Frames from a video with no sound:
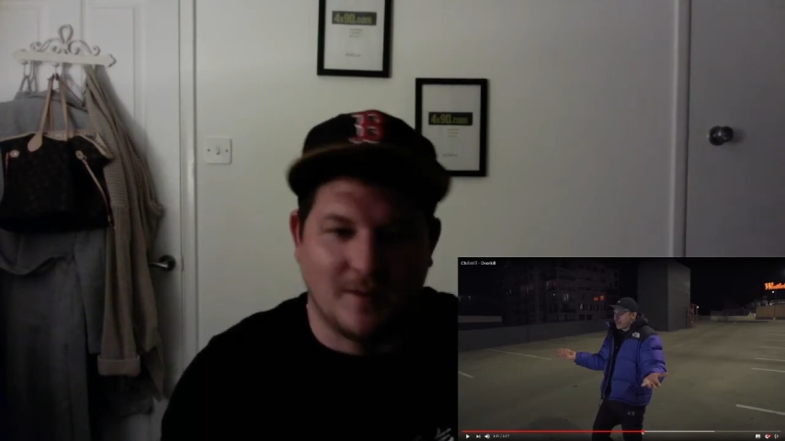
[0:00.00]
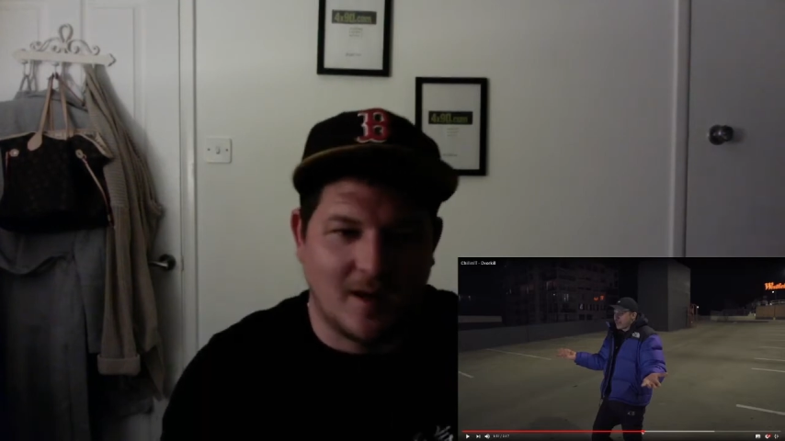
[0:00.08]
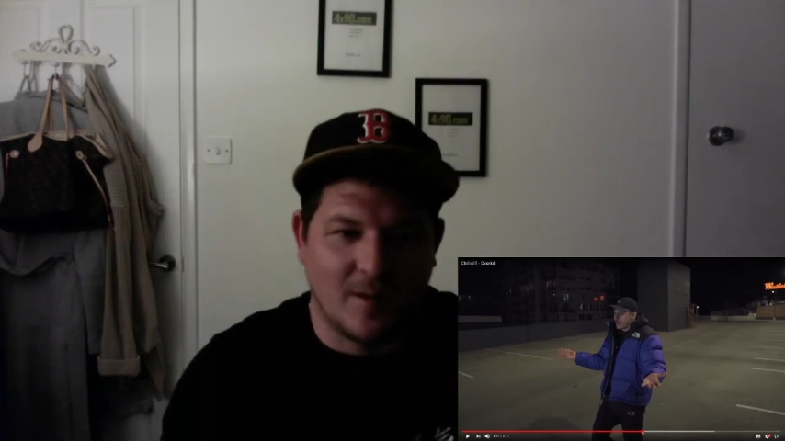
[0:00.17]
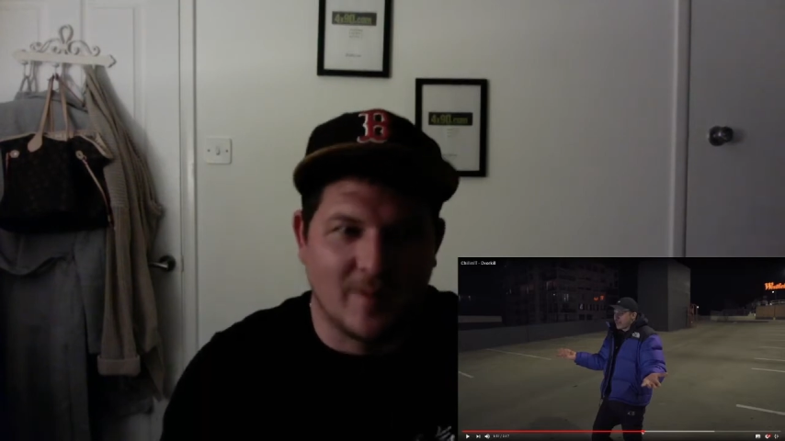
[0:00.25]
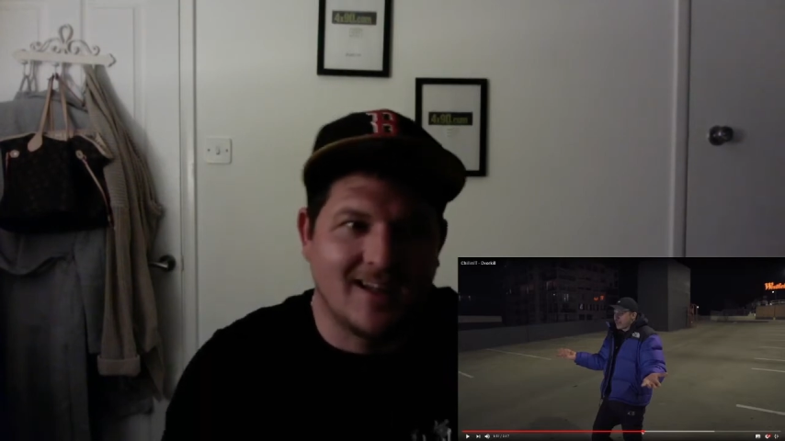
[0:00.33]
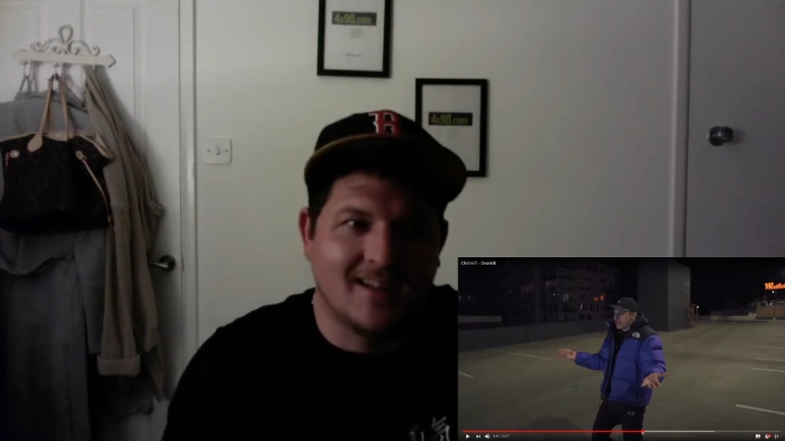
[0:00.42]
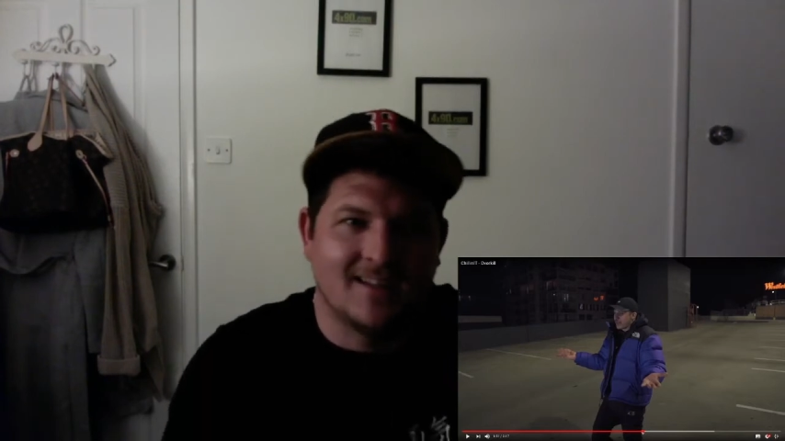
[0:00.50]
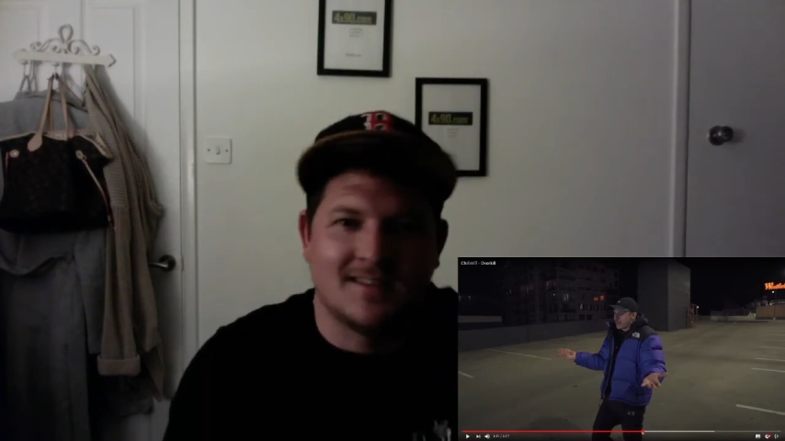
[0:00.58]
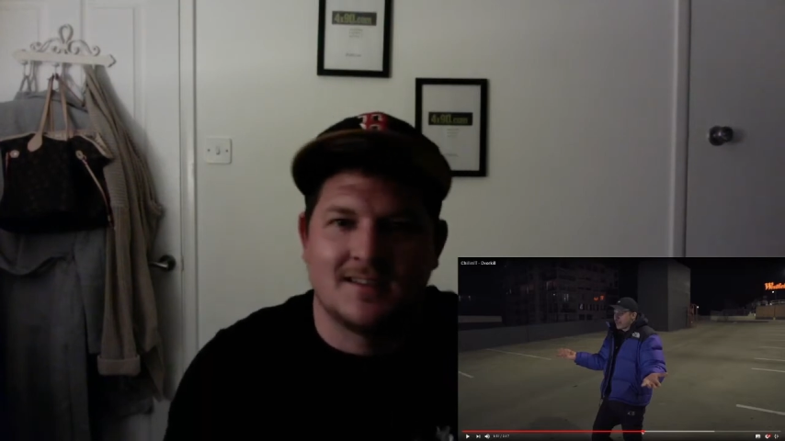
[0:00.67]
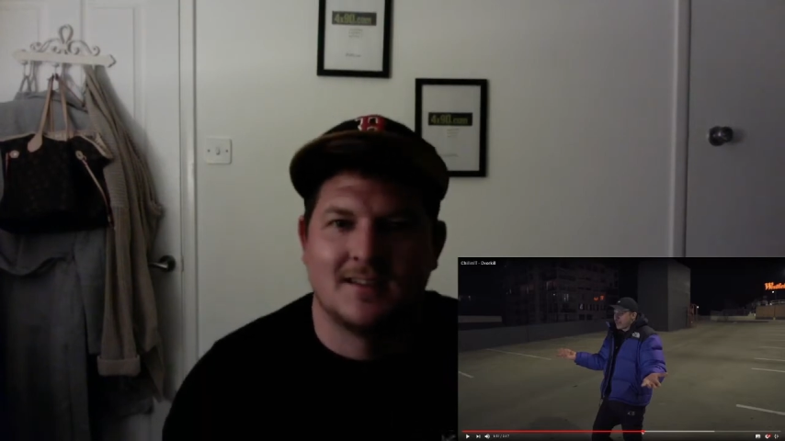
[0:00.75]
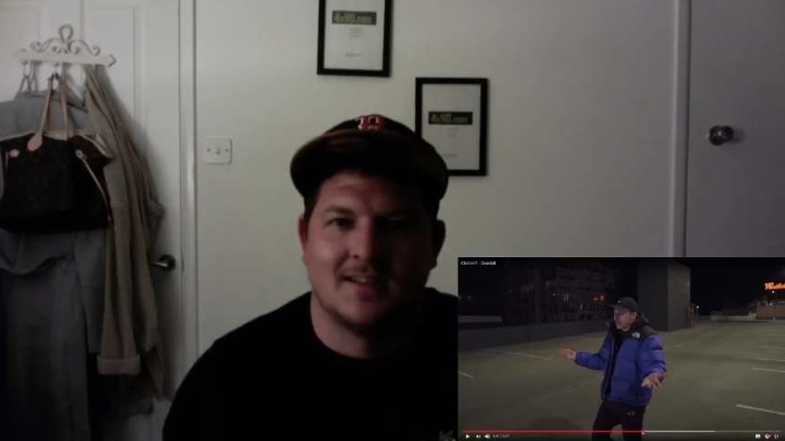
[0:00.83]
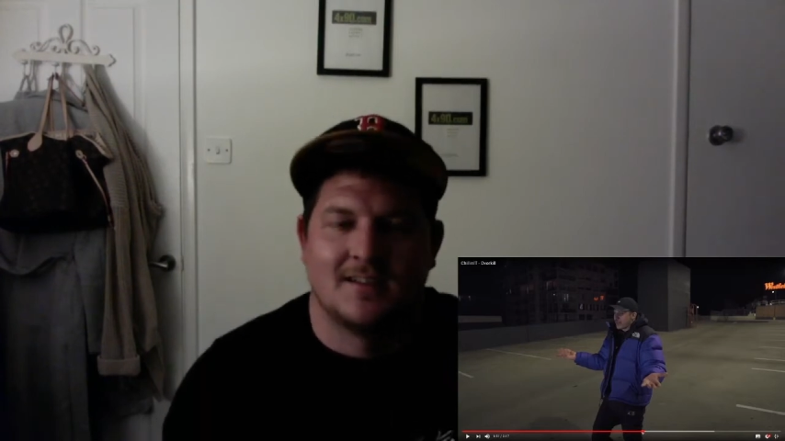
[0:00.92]
how big he is,
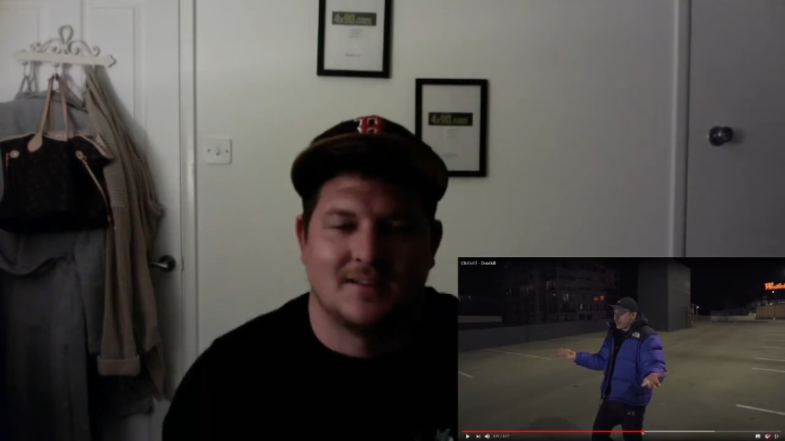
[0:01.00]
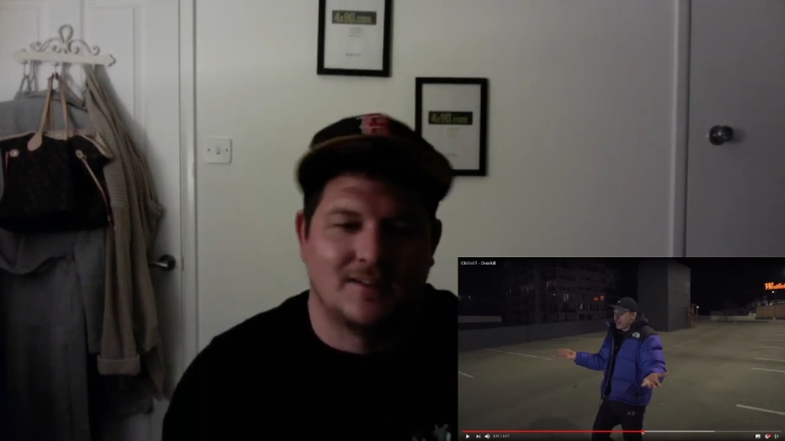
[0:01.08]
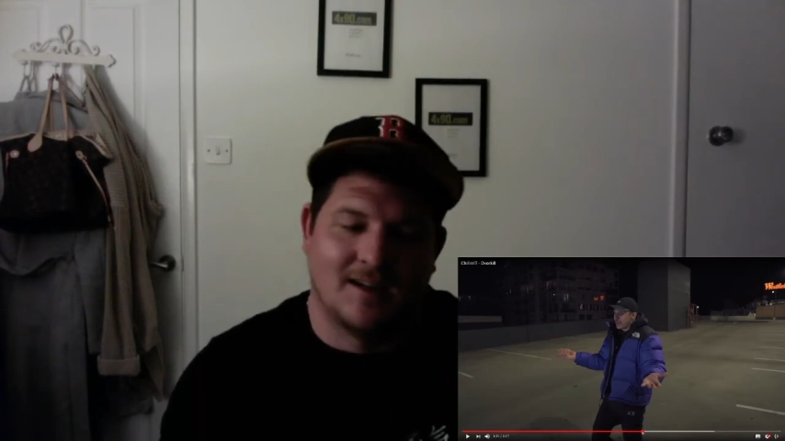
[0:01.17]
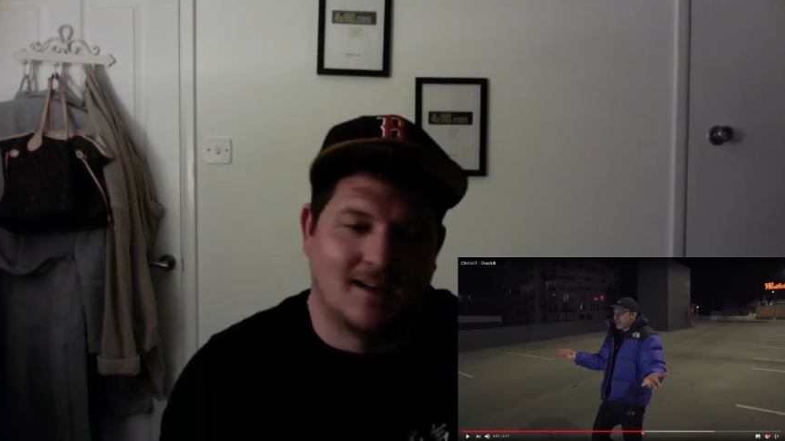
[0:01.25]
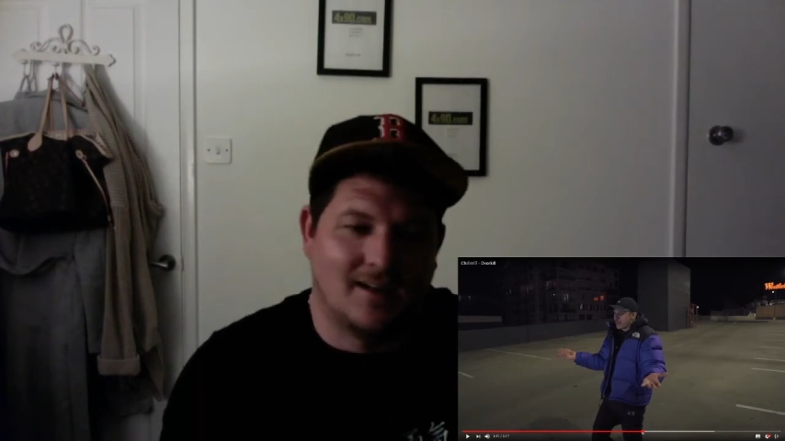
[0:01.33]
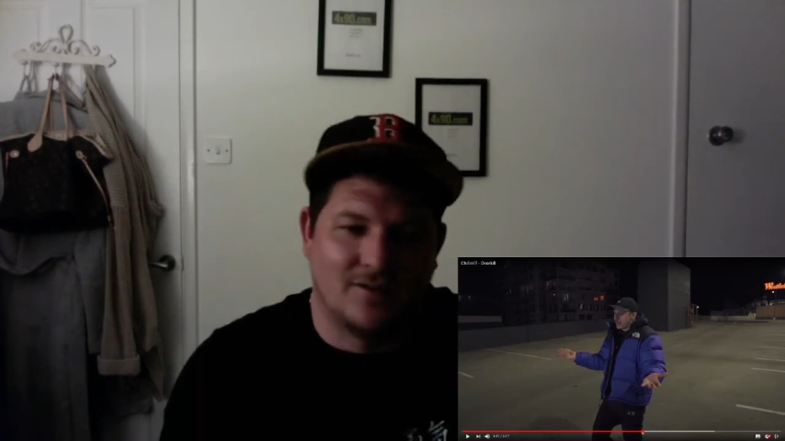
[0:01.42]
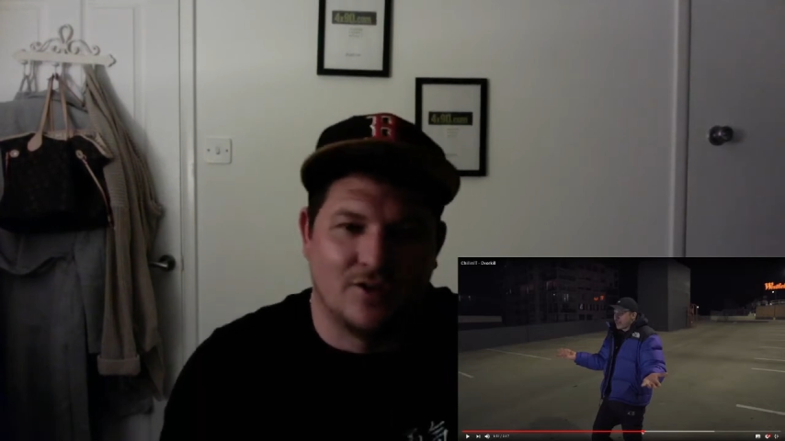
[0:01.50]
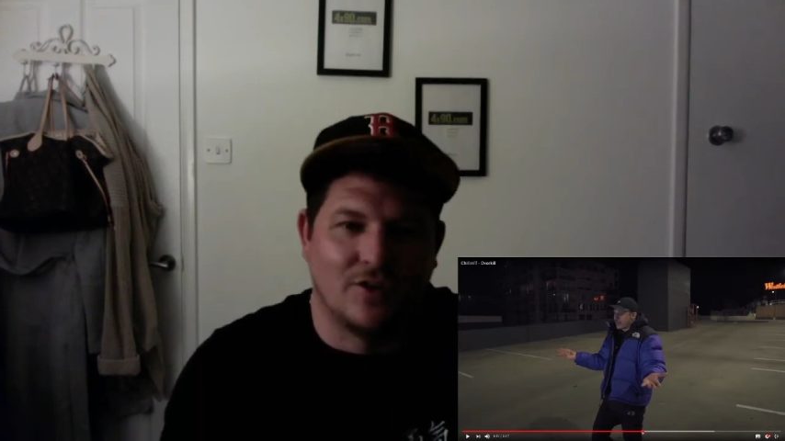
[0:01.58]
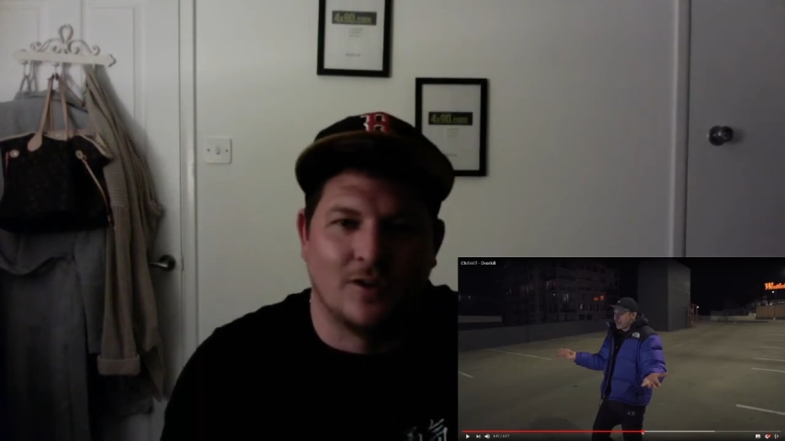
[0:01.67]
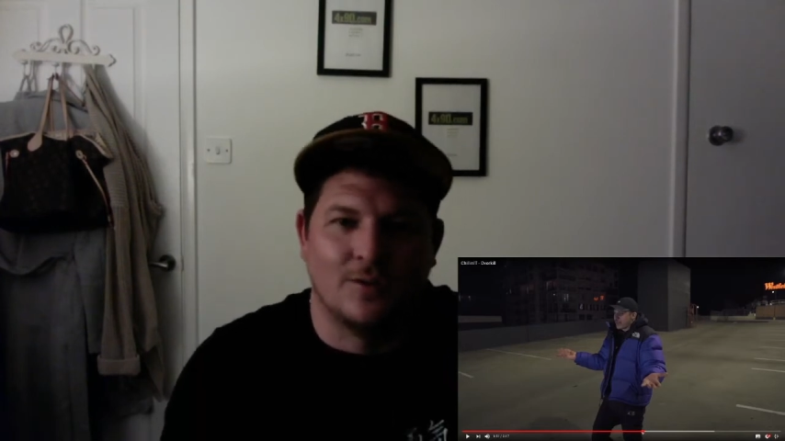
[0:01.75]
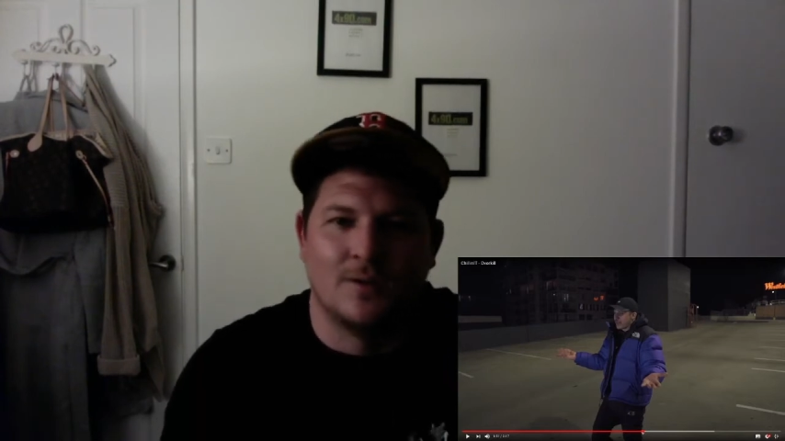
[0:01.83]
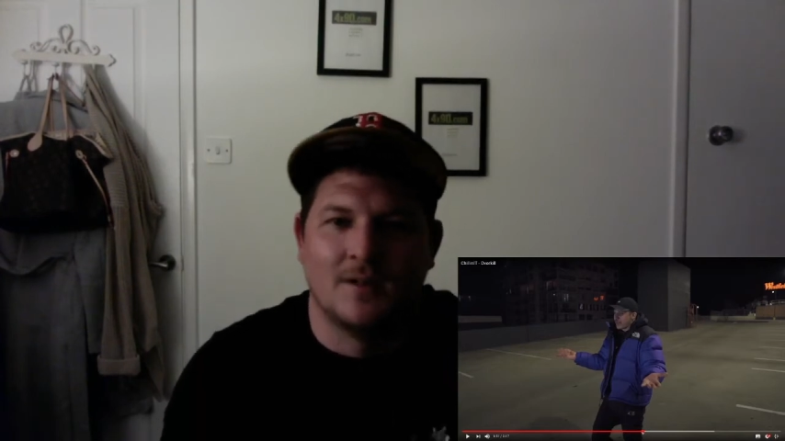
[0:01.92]
because I have no clue.